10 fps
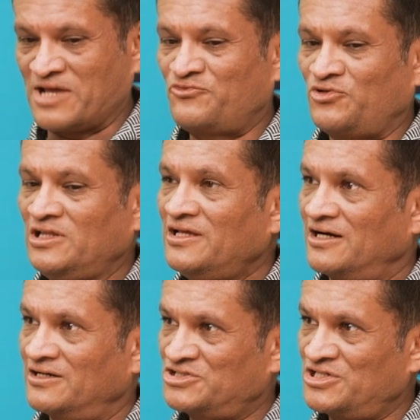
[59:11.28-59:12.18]
Painful,
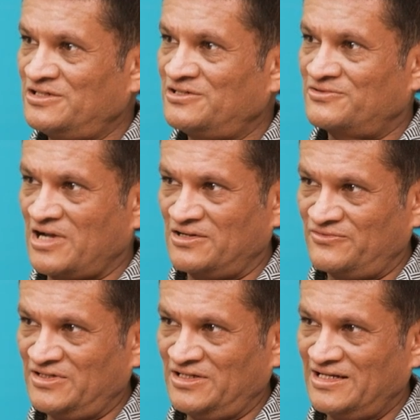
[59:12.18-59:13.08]
urgent,
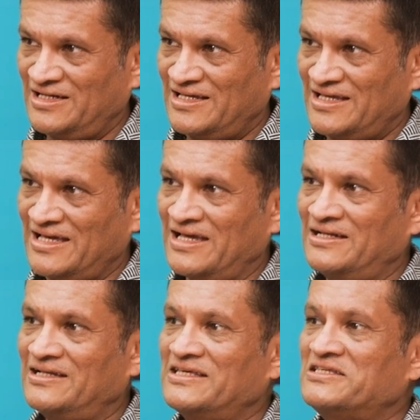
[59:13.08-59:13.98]
relevant,
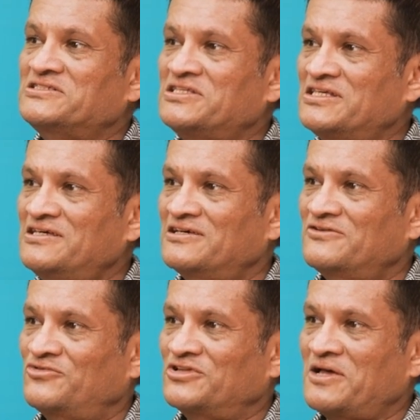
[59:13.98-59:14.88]
and easy
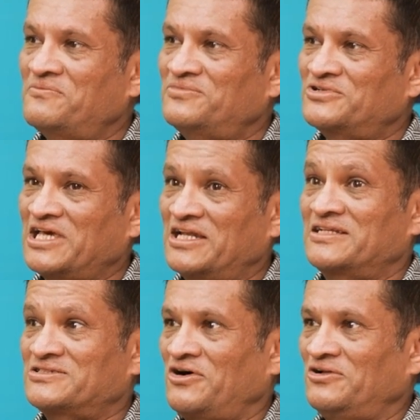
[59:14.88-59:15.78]
for them to get
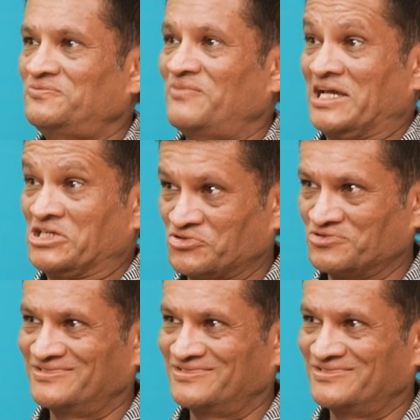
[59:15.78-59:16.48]
it solved by you.